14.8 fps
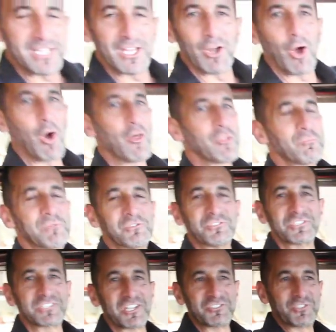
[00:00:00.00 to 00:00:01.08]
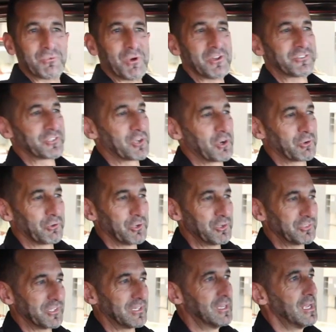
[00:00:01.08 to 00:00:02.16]
you get all the music that you want to go
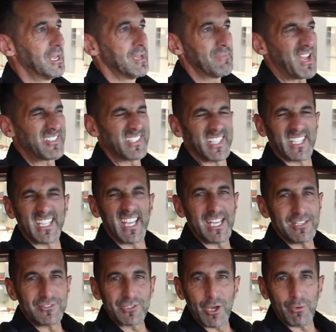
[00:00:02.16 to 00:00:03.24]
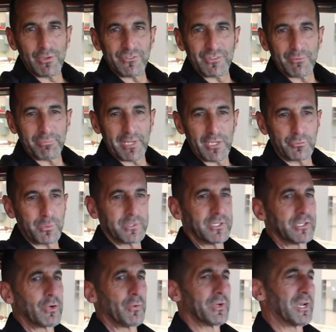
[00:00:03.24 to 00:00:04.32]
cruising. Imagine the kids going someplace with
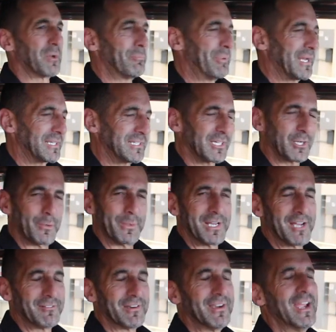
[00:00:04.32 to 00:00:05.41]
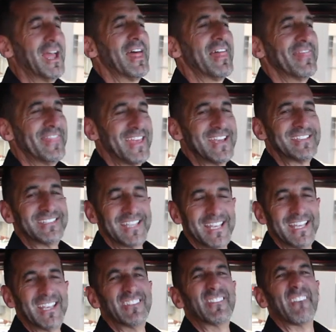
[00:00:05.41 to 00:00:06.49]
you, going on a picnic or whatever this
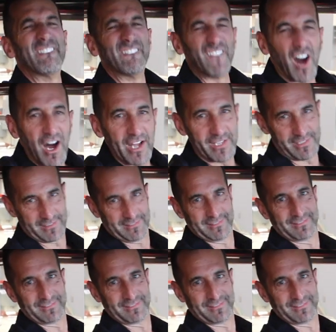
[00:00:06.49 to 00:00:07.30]
is fun.